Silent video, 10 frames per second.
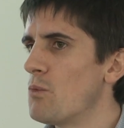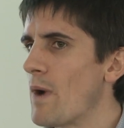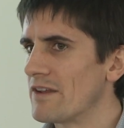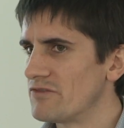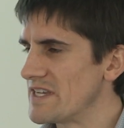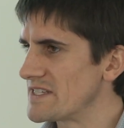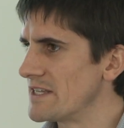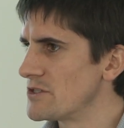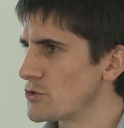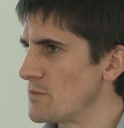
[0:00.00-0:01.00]
one of these
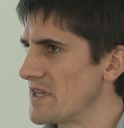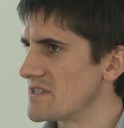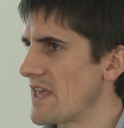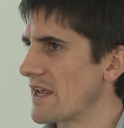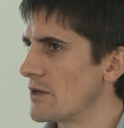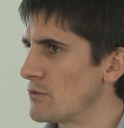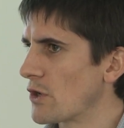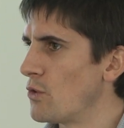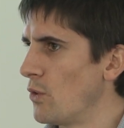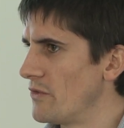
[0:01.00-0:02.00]
instruments that can
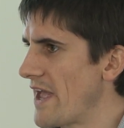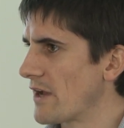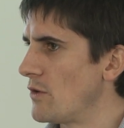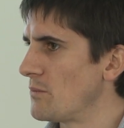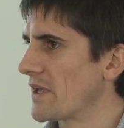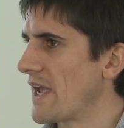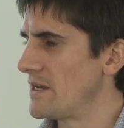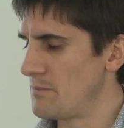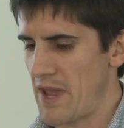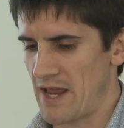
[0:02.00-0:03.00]
record that
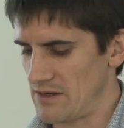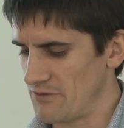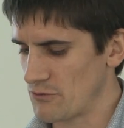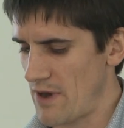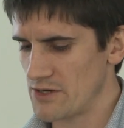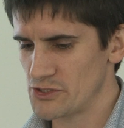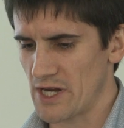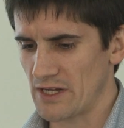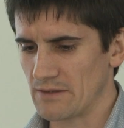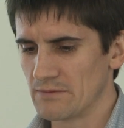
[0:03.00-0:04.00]
complicated pattern of ground
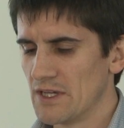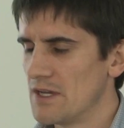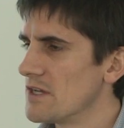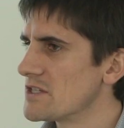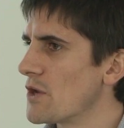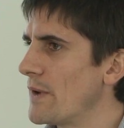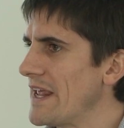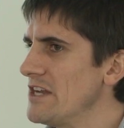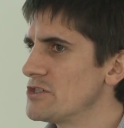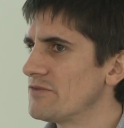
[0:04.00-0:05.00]
shaking. So
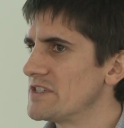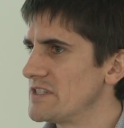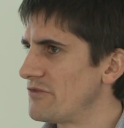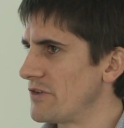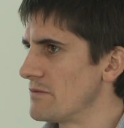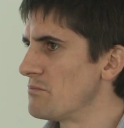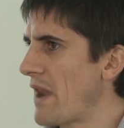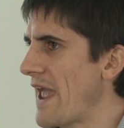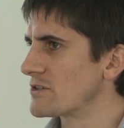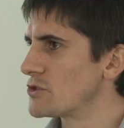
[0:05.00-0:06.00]
at each of the different
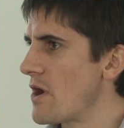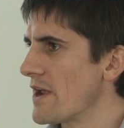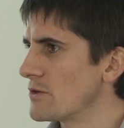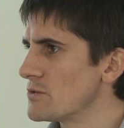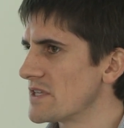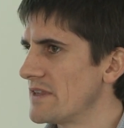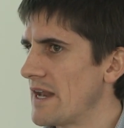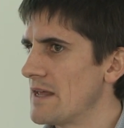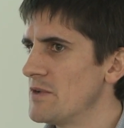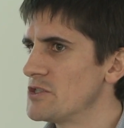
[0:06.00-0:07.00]
black triangles in
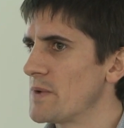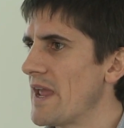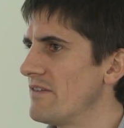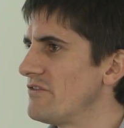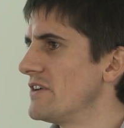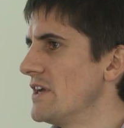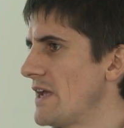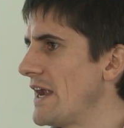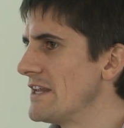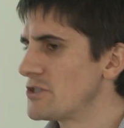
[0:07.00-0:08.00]
that image, we have
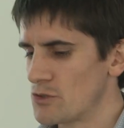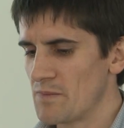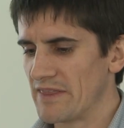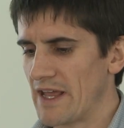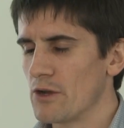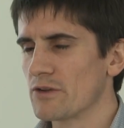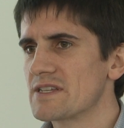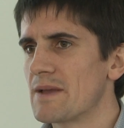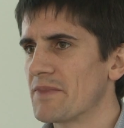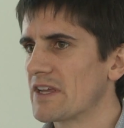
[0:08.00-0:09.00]
an instrument that
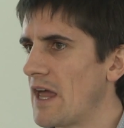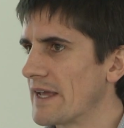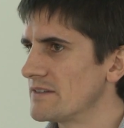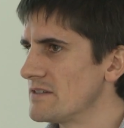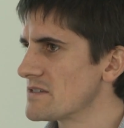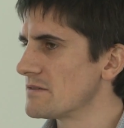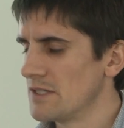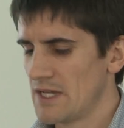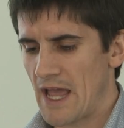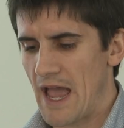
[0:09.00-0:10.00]
something like this,
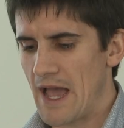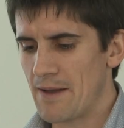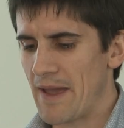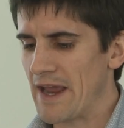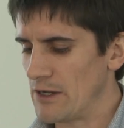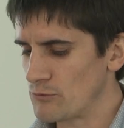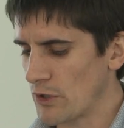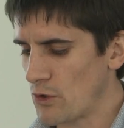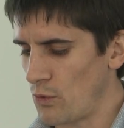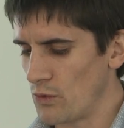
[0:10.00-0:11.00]
and it
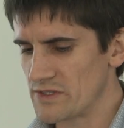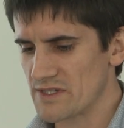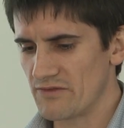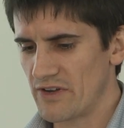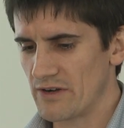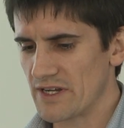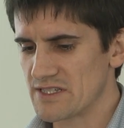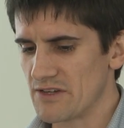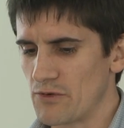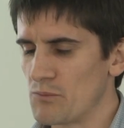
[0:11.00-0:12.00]
records the
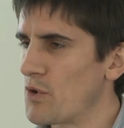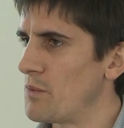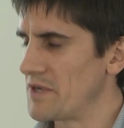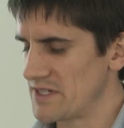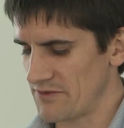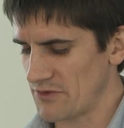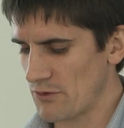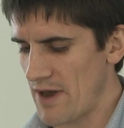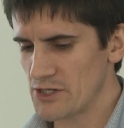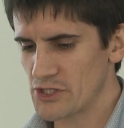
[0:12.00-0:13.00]
various different properties of the
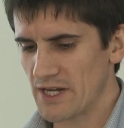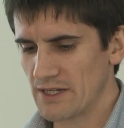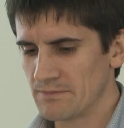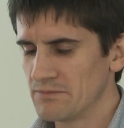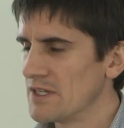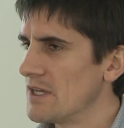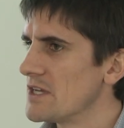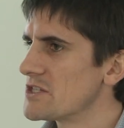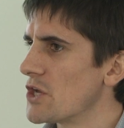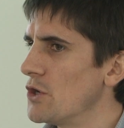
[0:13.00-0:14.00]
ground shaking.
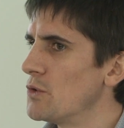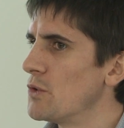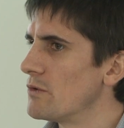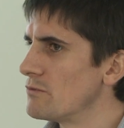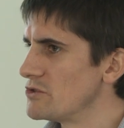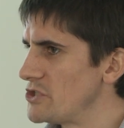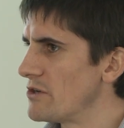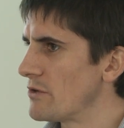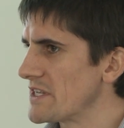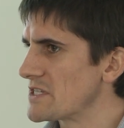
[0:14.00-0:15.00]
So
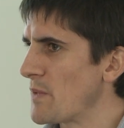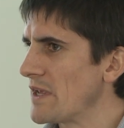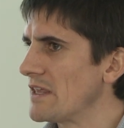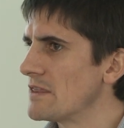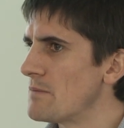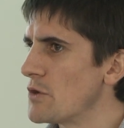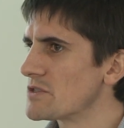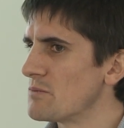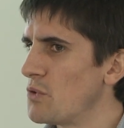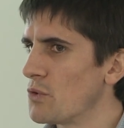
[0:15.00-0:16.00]
generally speaking, the
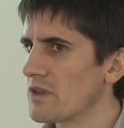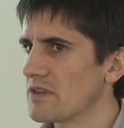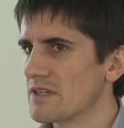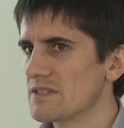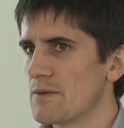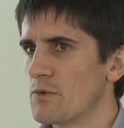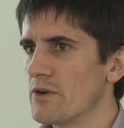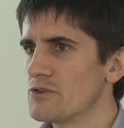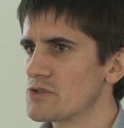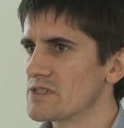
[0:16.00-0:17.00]
most important things that
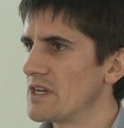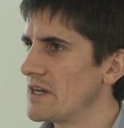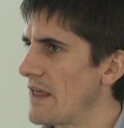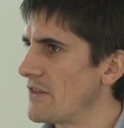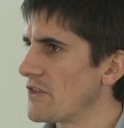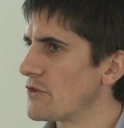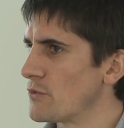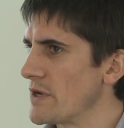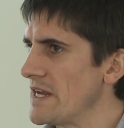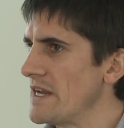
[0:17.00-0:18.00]
we're interested in are the
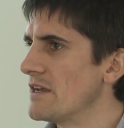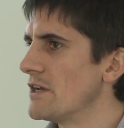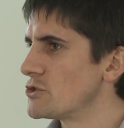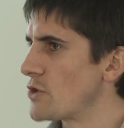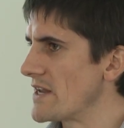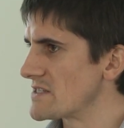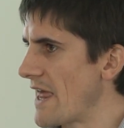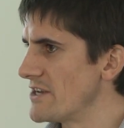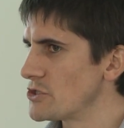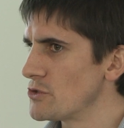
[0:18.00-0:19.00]
three
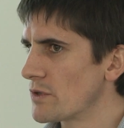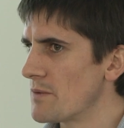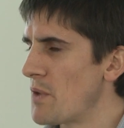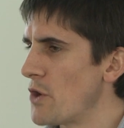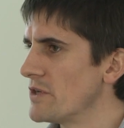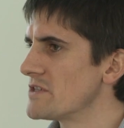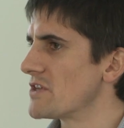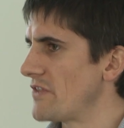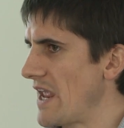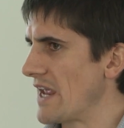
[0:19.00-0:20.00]
translational components,
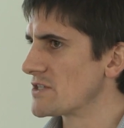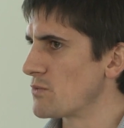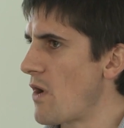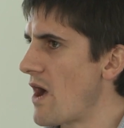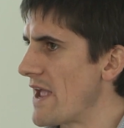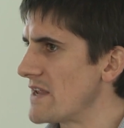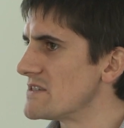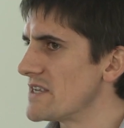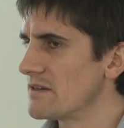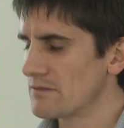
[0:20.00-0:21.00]
so the X, Y,
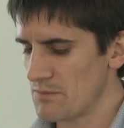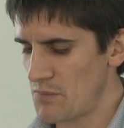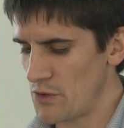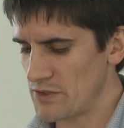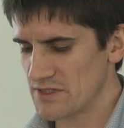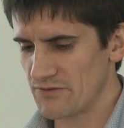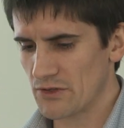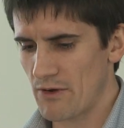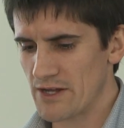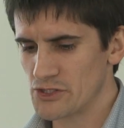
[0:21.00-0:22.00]
and Z components of
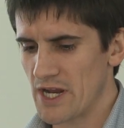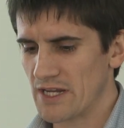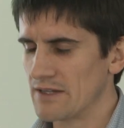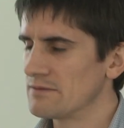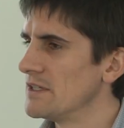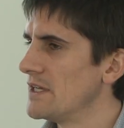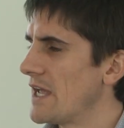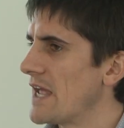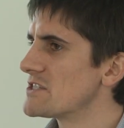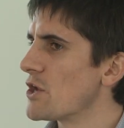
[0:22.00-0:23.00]
the ground shaking.
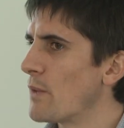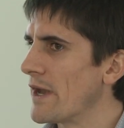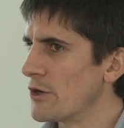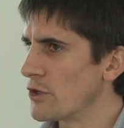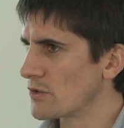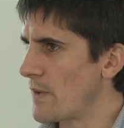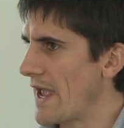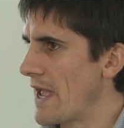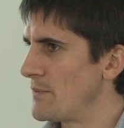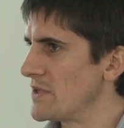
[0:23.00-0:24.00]
And so when an
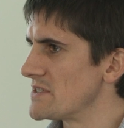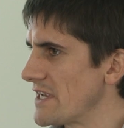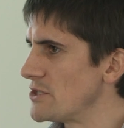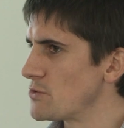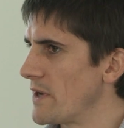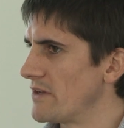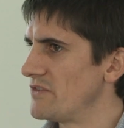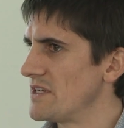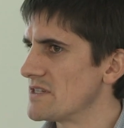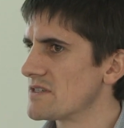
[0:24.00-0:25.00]
earthquake happens, each one
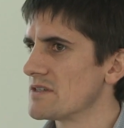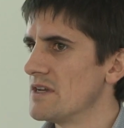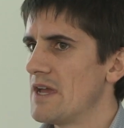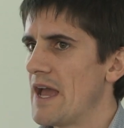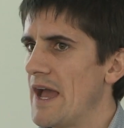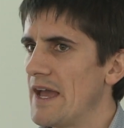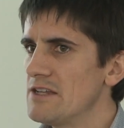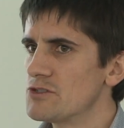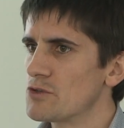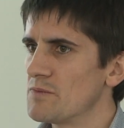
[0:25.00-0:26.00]
of these
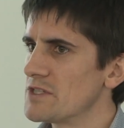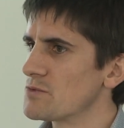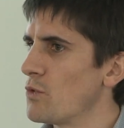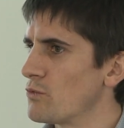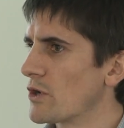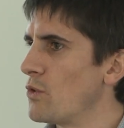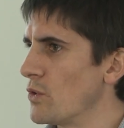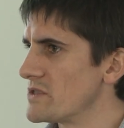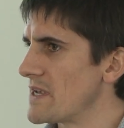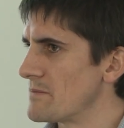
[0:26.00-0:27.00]
instruments will
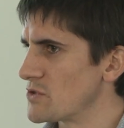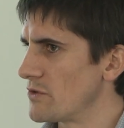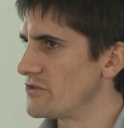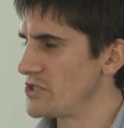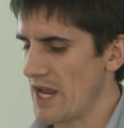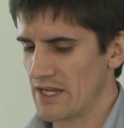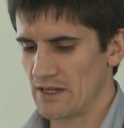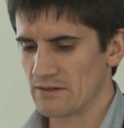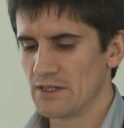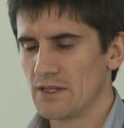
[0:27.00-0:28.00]
record some sort of
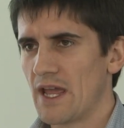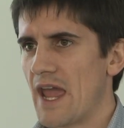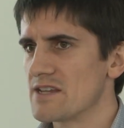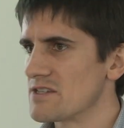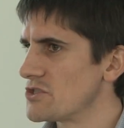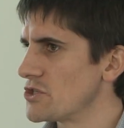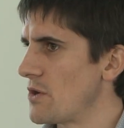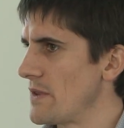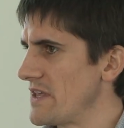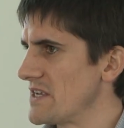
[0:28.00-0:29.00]
shaking, as is
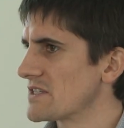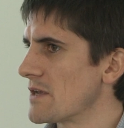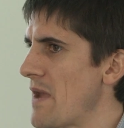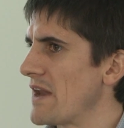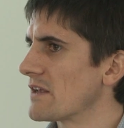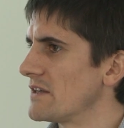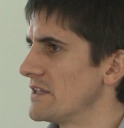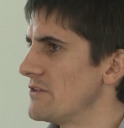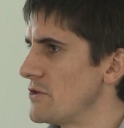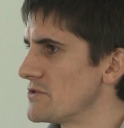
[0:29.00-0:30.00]
shown there
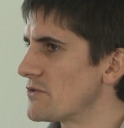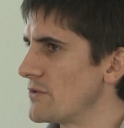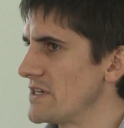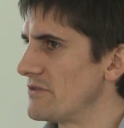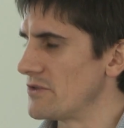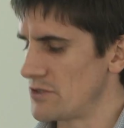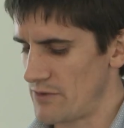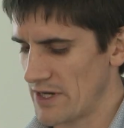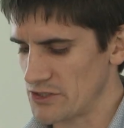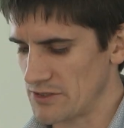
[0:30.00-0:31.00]
schematically in those three different
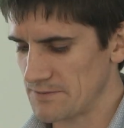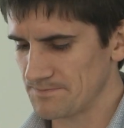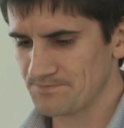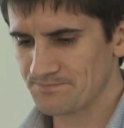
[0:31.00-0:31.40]
directions.